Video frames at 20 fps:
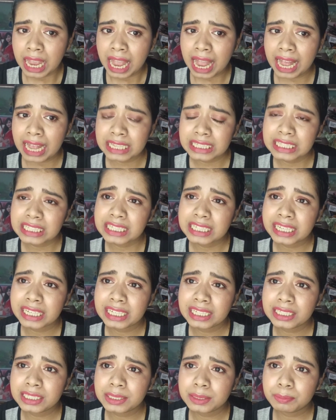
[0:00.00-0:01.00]
as the
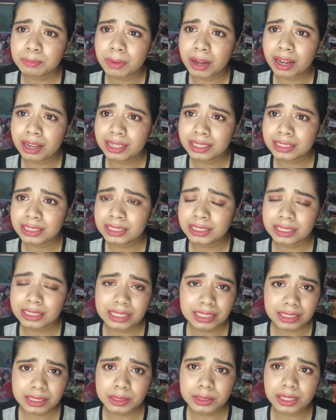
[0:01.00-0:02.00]
days
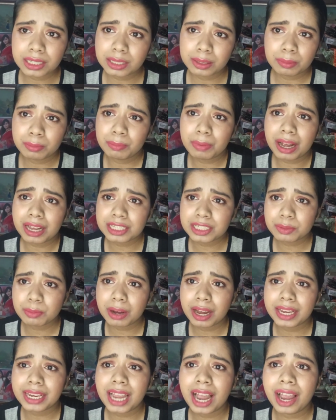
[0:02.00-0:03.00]
passed
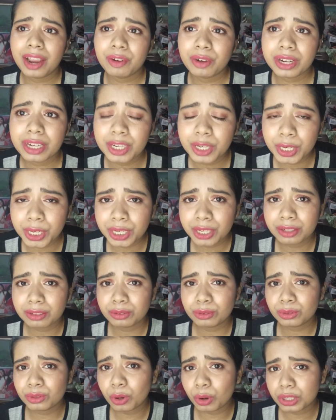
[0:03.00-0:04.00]
by, I really
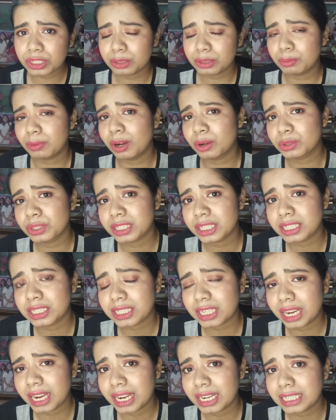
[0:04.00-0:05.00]
thought about it,
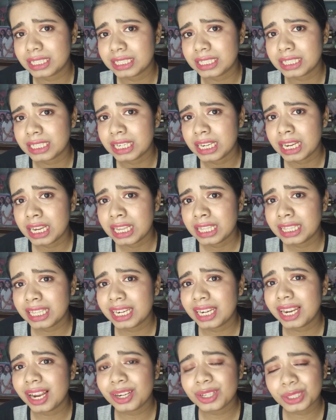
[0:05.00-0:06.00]
and then
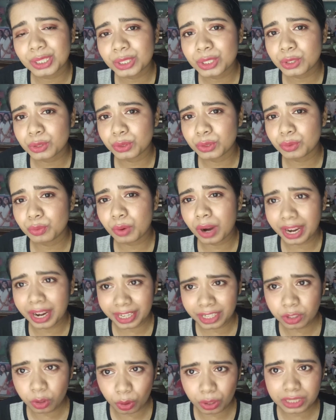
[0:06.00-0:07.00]
I understood why
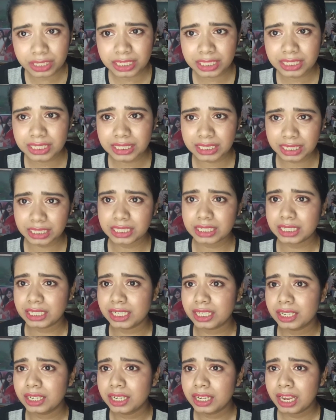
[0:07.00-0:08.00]
not sit
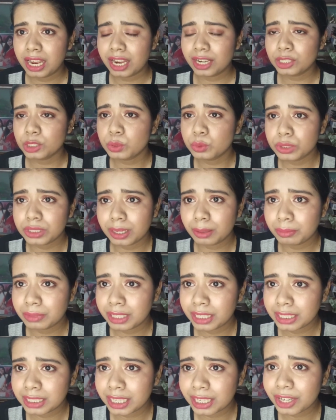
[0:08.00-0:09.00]
here and do
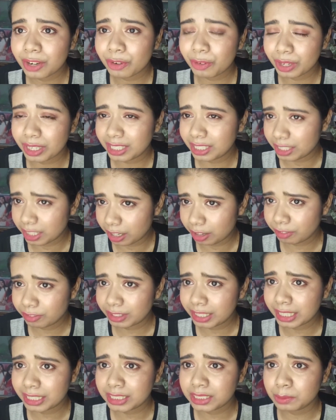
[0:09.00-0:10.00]
something that I really love,
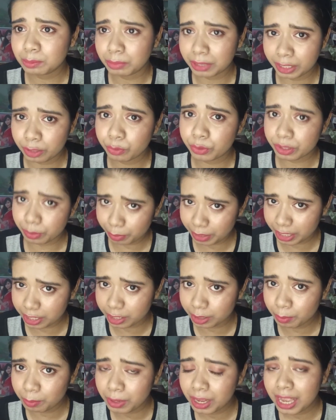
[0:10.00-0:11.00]
that is play with
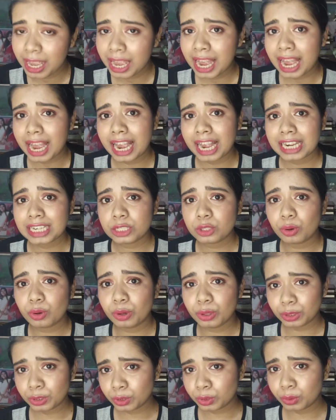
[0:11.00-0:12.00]
makeup, and
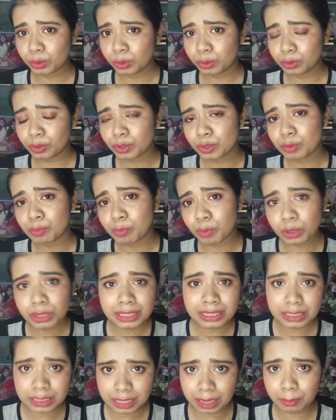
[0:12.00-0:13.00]
also to put
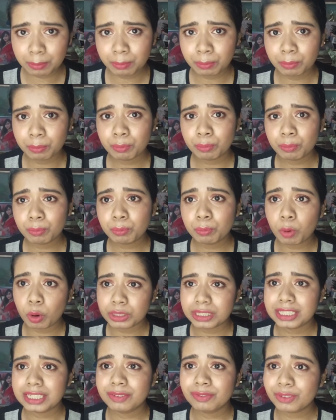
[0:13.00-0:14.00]
some
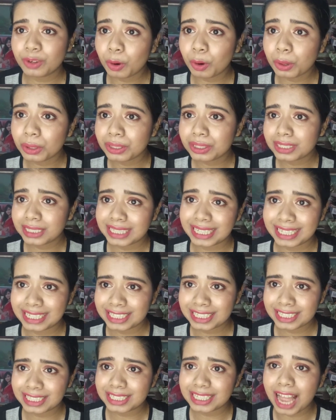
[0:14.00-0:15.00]
positive content
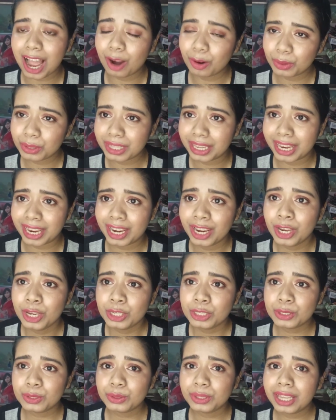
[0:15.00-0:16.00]
out there
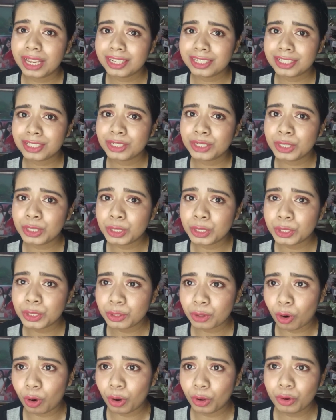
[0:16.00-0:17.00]
so that
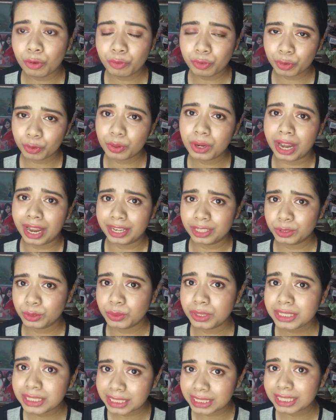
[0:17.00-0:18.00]
all of you guys who
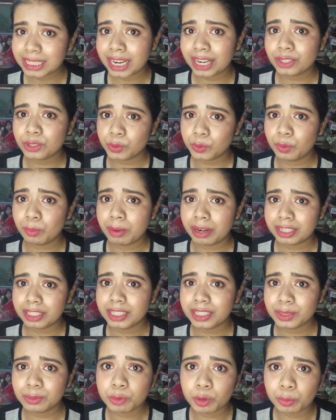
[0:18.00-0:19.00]
are sitting at home at
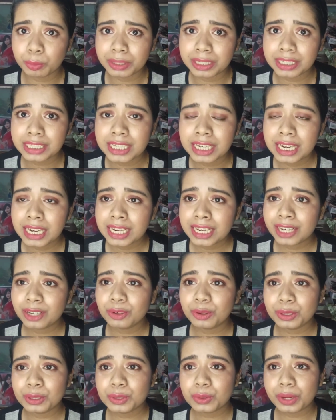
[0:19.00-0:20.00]
this moment can
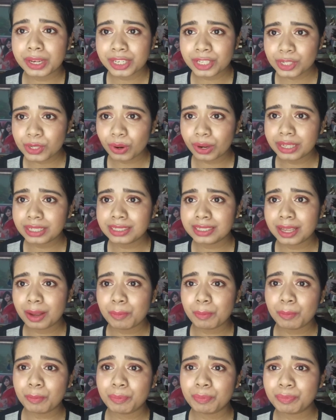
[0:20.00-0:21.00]
also enjoy
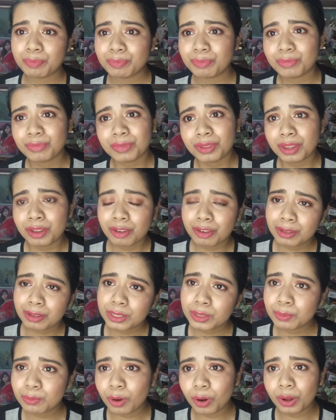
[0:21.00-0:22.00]
some
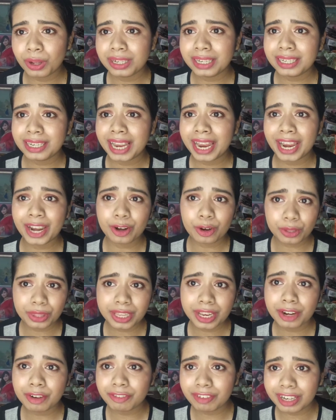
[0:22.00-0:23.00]
small here or
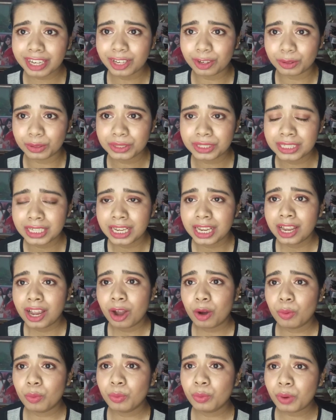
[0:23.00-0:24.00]
there videos
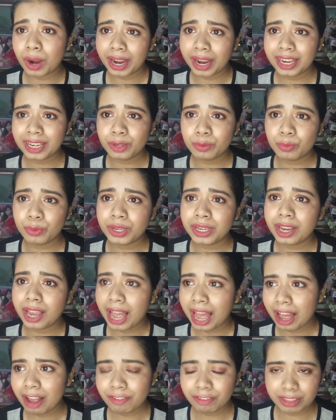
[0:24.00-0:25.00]
while we
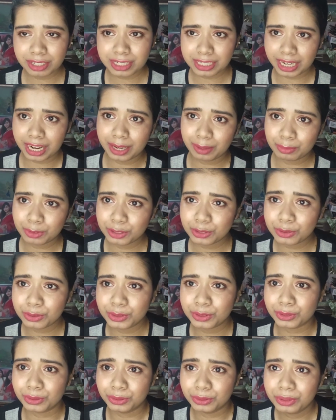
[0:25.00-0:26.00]
have the time to do
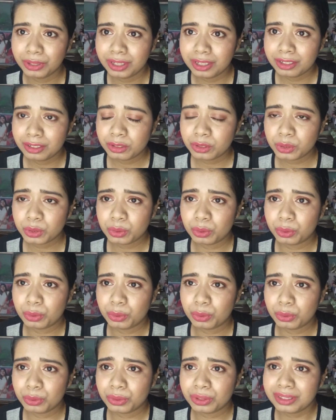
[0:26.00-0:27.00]
so.
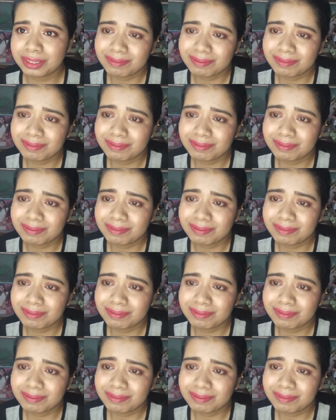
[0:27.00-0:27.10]
So